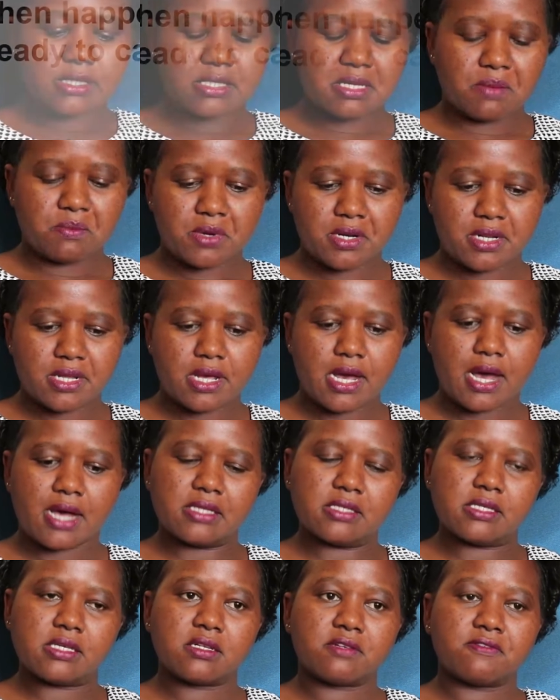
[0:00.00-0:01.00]
somebody
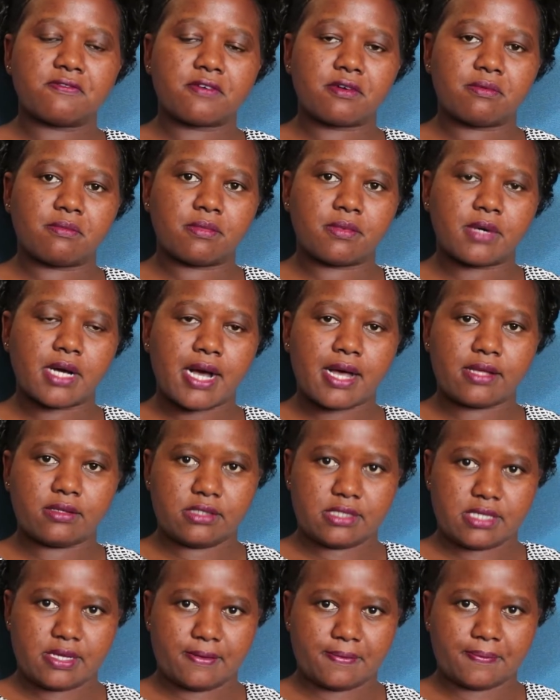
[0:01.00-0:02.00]
has healed from
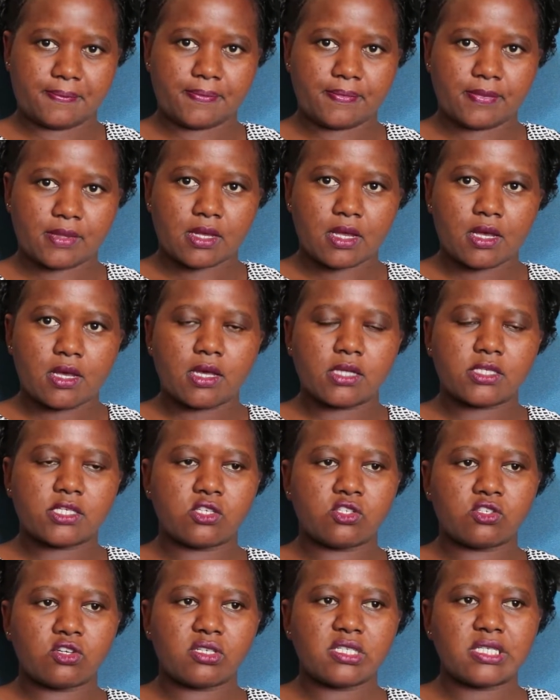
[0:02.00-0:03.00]
cancer, it
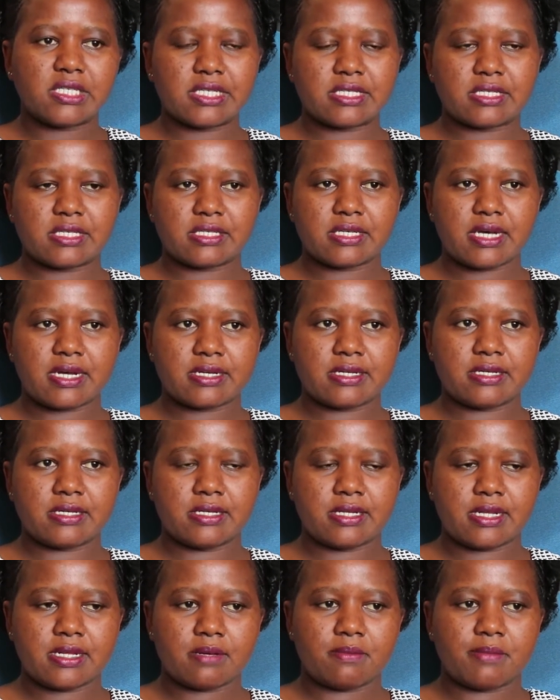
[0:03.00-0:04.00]
is not
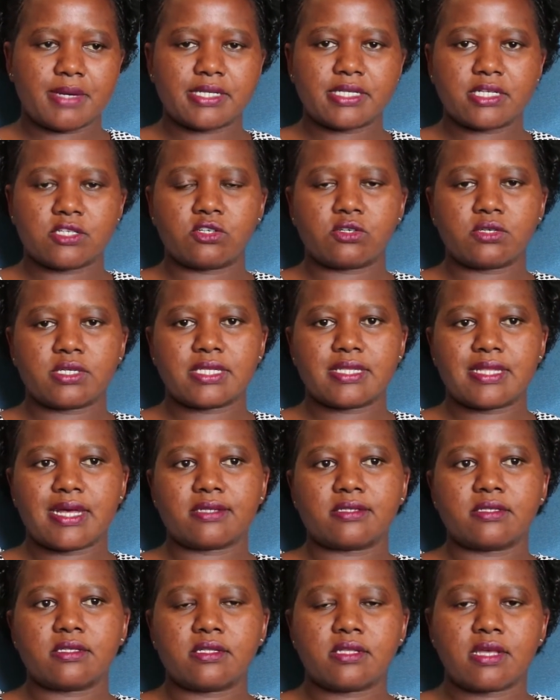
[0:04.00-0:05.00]
necessarily mandatory
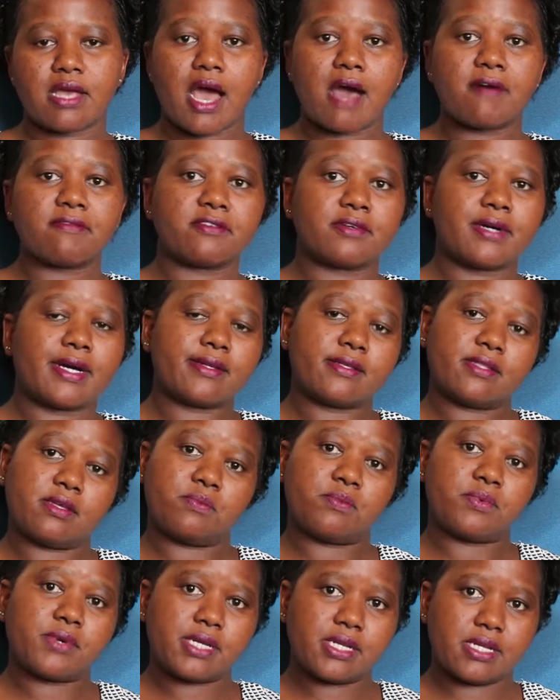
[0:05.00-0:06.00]
that they have to carry the
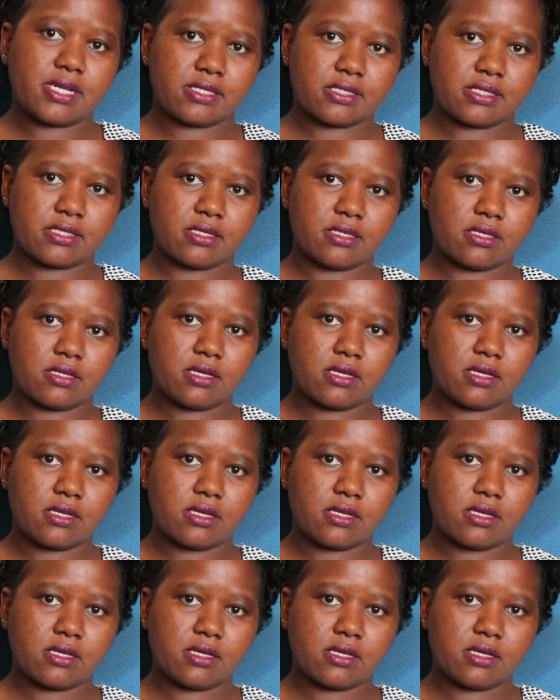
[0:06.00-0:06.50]
pregnancy.